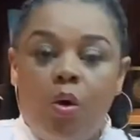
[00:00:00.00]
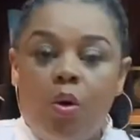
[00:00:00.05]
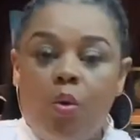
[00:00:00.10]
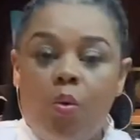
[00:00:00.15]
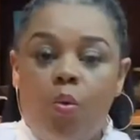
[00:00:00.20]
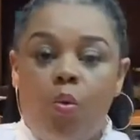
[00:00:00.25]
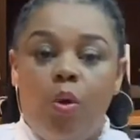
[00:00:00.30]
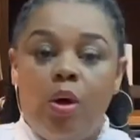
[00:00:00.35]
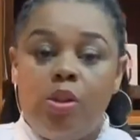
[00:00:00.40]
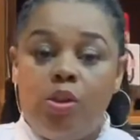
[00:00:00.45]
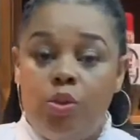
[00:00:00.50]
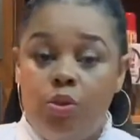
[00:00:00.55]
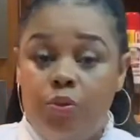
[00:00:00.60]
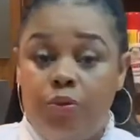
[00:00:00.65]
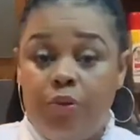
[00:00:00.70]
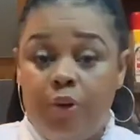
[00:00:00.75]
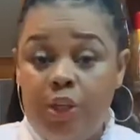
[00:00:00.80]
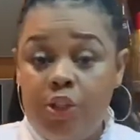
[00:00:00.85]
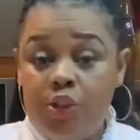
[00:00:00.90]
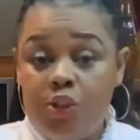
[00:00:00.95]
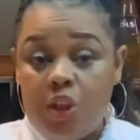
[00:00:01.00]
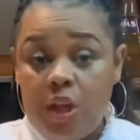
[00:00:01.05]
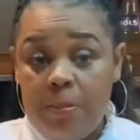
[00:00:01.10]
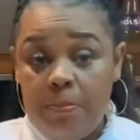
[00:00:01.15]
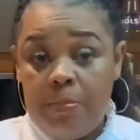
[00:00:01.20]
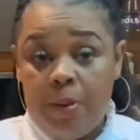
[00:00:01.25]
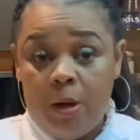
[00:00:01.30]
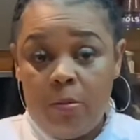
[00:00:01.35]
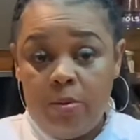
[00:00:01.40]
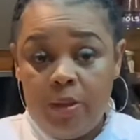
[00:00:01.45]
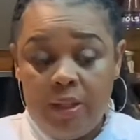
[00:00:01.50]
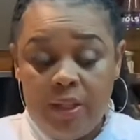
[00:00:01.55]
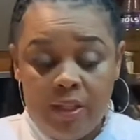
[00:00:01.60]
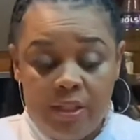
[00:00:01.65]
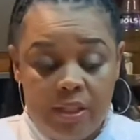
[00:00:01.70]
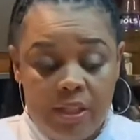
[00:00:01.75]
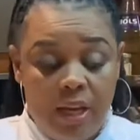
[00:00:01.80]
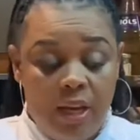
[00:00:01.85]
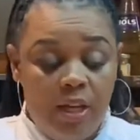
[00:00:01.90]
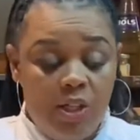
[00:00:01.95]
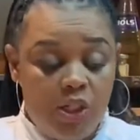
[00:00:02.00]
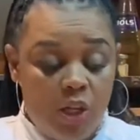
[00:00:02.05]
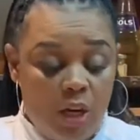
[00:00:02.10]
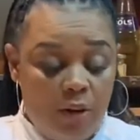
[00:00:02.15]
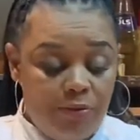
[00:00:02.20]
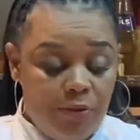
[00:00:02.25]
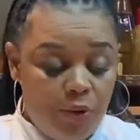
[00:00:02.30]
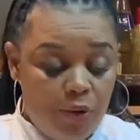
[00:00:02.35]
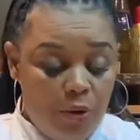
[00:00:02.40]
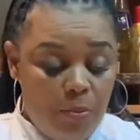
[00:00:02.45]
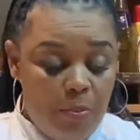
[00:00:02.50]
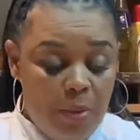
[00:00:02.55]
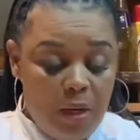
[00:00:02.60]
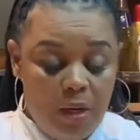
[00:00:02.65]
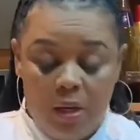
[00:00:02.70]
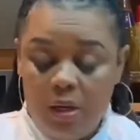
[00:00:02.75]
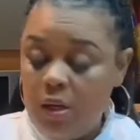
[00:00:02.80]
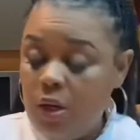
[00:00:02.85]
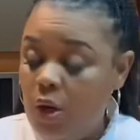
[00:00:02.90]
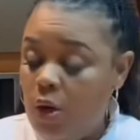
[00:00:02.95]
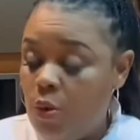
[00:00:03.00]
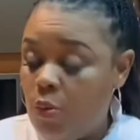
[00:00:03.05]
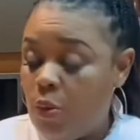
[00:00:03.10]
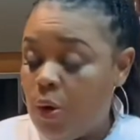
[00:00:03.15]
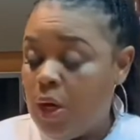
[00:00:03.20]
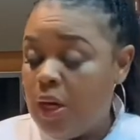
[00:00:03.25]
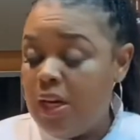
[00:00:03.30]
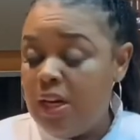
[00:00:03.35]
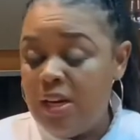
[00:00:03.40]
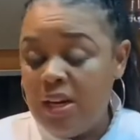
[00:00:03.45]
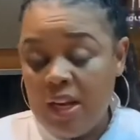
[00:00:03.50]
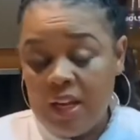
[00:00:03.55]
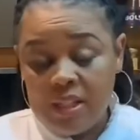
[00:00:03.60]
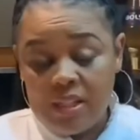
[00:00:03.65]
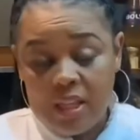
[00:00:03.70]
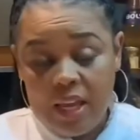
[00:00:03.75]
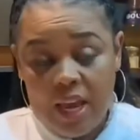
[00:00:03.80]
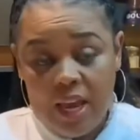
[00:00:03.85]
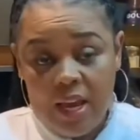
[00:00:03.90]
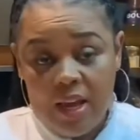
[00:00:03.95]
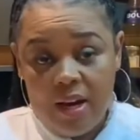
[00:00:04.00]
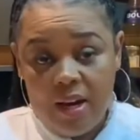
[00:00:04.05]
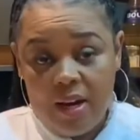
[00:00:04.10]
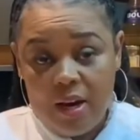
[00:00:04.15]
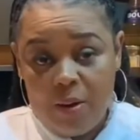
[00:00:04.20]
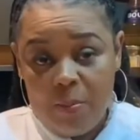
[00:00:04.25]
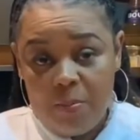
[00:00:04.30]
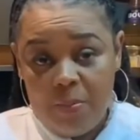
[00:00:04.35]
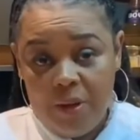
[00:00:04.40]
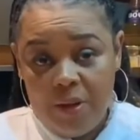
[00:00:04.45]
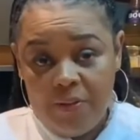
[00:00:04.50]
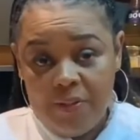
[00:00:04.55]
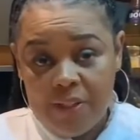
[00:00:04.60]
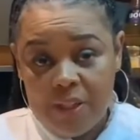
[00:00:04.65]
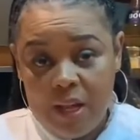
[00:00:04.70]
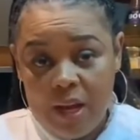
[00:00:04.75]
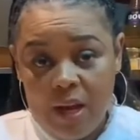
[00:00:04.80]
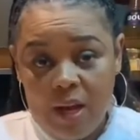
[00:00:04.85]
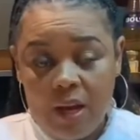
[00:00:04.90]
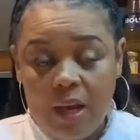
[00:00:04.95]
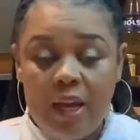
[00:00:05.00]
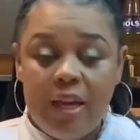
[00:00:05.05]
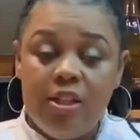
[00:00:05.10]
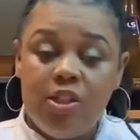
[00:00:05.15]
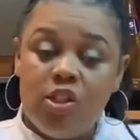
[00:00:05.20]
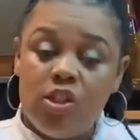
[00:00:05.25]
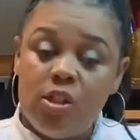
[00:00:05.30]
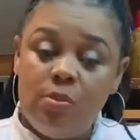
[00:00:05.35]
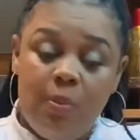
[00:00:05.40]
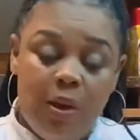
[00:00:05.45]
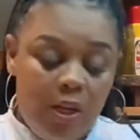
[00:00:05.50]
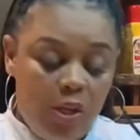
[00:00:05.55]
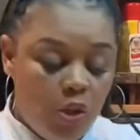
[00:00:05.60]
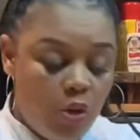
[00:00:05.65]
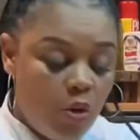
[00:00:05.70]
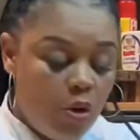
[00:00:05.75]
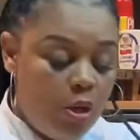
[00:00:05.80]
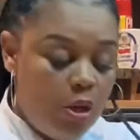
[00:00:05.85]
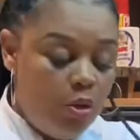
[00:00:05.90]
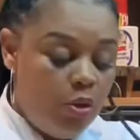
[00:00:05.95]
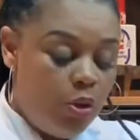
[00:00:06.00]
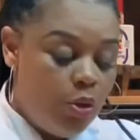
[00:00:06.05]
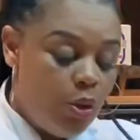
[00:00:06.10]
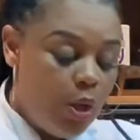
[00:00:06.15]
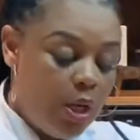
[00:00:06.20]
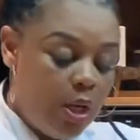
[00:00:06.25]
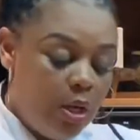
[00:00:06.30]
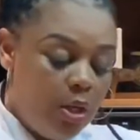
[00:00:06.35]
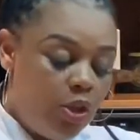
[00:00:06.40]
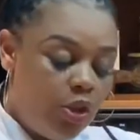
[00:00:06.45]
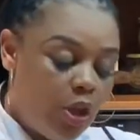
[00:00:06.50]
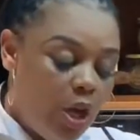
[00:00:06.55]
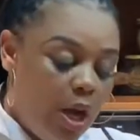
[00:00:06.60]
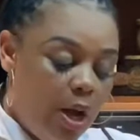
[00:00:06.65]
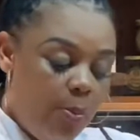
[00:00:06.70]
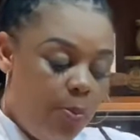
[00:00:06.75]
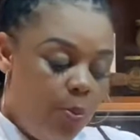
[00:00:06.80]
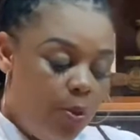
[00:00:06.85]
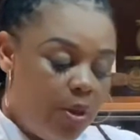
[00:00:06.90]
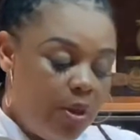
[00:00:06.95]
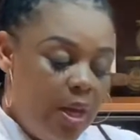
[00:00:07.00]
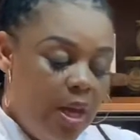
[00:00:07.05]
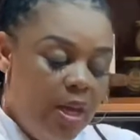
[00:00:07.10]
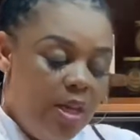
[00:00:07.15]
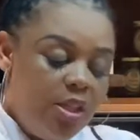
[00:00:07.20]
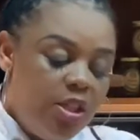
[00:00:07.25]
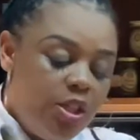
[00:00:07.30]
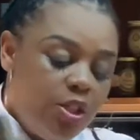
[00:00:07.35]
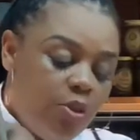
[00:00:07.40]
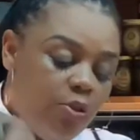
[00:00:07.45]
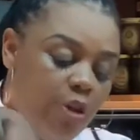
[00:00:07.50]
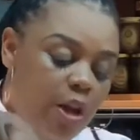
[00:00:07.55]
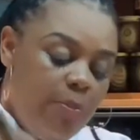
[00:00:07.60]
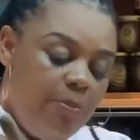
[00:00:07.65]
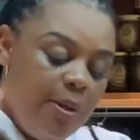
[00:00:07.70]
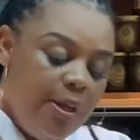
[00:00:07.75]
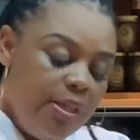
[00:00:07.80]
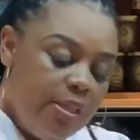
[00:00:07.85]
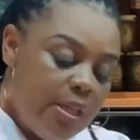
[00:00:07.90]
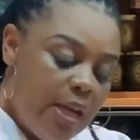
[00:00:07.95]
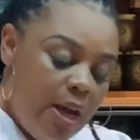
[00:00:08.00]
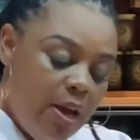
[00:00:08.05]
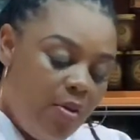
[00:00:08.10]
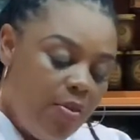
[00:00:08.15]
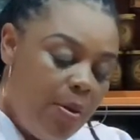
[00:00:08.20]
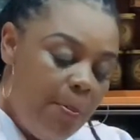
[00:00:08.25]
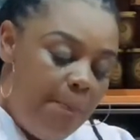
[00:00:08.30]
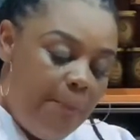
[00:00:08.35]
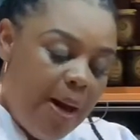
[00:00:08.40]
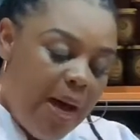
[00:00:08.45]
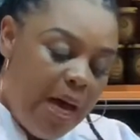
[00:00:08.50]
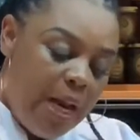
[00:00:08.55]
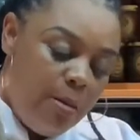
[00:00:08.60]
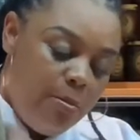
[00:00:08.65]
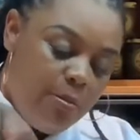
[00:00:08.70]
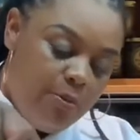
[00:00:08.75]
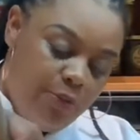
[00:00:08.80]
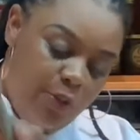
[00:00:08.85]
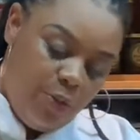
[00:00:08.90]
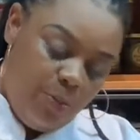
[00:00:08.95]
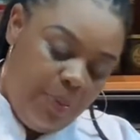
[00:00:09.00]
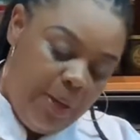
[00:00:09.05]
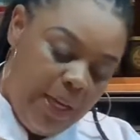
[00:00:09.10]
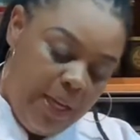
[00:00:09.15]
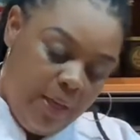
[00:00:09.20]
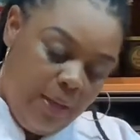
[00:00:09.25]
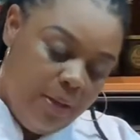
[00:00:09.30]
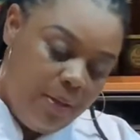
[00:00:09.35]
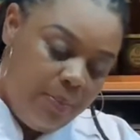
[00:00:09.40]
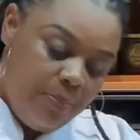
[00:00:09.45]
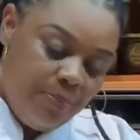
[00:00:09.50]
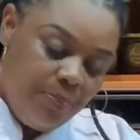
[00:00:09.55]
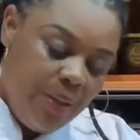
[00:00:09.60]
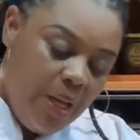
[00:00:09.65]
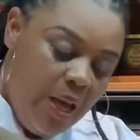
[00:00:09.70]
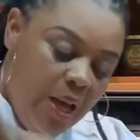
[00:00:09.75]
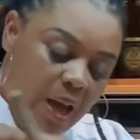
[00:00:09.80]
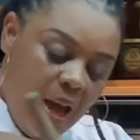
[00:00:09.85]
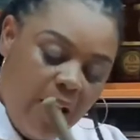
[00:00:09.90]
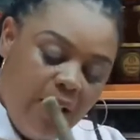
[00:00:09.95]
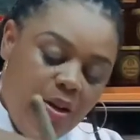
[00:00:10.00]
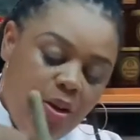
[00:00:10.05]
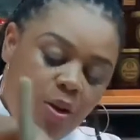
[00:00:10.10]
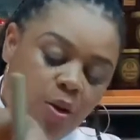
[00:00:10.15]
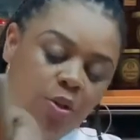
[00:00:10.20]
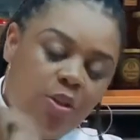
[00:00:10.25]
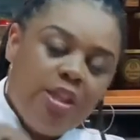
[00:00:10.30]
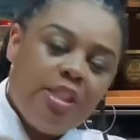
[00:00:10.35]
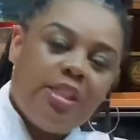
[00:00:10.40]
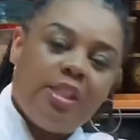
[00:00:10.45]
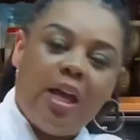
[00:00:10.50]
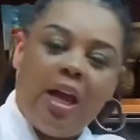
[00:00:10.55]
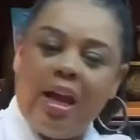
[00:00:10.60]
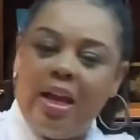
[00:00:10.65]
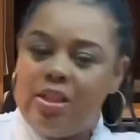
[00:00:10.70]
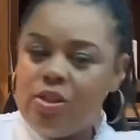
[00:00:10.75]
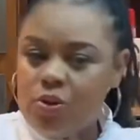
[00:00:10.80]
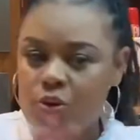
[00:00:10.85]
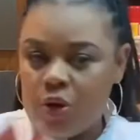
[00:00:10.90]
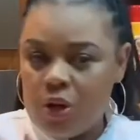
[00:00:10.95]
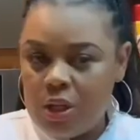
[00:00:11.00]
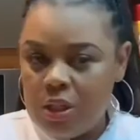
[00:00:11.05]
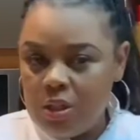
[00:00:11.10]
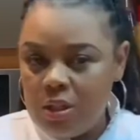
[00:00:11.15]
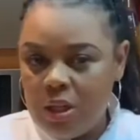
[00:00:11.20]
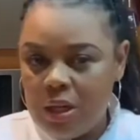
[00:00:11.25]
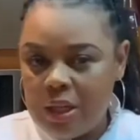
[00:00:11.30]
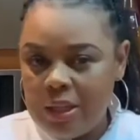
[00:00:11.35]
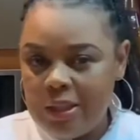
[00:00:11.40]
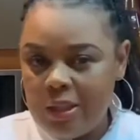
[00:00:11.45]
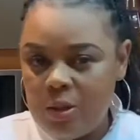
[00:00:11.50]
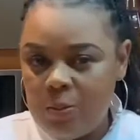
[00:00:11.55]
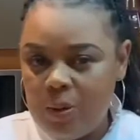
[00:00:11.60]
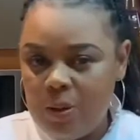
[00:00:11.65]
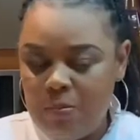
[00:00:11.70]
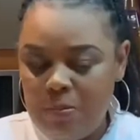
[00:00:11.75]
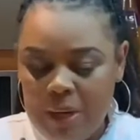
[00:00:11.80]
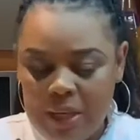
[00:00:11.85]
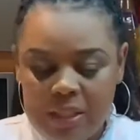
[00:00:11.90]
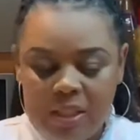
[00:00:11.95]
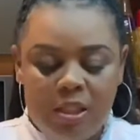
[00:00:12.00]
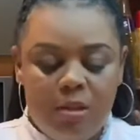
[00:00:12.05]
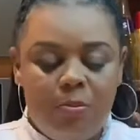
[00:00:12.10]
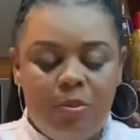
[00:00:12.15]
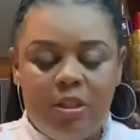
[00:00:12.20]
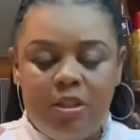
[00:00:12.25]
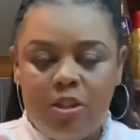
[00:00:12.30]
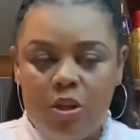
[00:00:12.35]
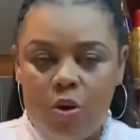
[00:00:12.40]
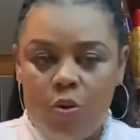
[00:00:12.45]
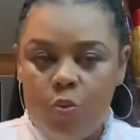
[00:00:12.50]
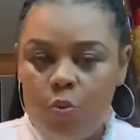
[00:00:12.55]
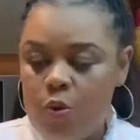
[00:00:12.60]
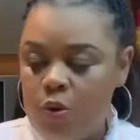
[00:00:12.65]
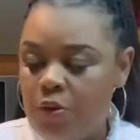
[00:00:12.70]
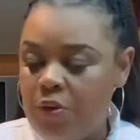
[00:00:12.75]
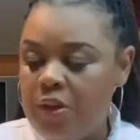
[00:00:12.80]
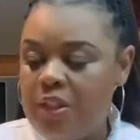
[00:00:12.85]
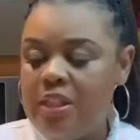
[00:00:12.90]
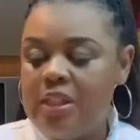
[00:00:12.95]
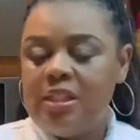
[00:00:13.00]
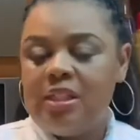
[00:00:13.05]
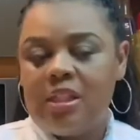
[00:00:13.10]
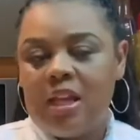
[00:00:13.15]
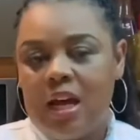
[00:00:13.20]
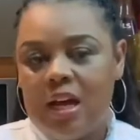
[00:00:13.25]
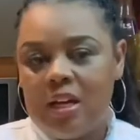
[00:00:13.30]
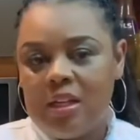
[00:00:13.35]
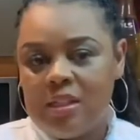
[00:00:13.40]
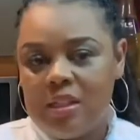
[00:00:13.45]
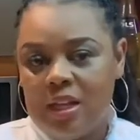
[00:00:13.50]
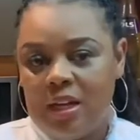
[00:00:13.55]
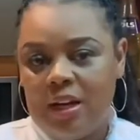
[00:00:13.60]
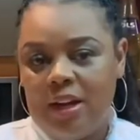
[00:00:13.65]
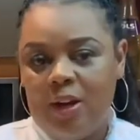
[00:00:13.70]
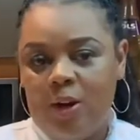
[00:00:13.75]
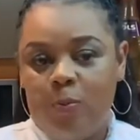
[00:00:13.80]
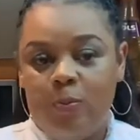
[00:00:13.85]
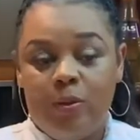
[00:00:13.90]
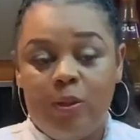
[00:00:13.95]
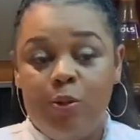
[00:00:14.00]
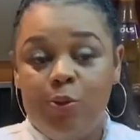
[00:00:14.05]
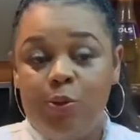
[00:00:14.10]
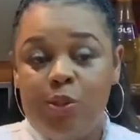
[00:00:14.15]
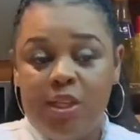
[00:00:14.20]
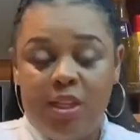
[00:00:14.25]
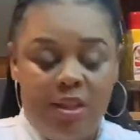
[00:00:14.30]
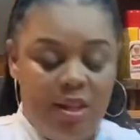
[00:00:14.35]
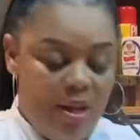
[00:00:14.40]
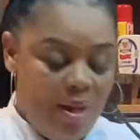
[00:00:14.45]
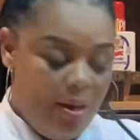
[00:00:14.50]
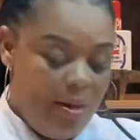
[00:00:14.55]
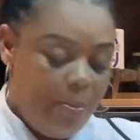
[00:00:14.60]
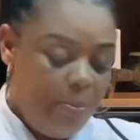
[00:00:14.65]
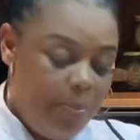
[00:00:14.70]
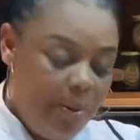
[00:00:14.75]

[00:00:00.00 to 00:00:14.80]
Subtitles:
Once you've reached that bubbling stage after a minute, we're going to next add in our beef stock, and just make sure you do a good job with scraping down the bottom of your pan. I know the sides are going to look a little bit messy, but don't worry, the stock is going to help loosen that up.